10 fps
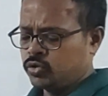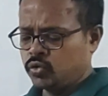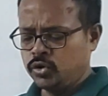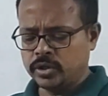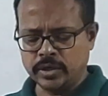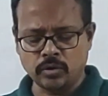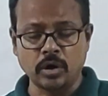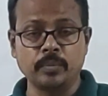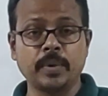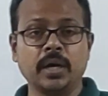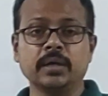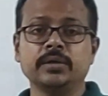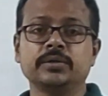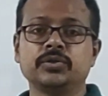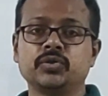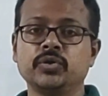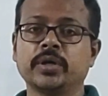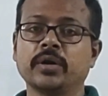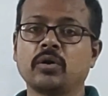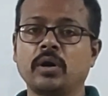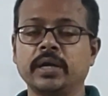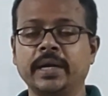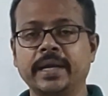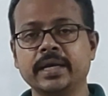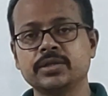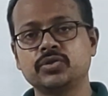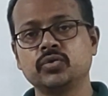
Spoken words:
2 you can call power. 2 you can call index.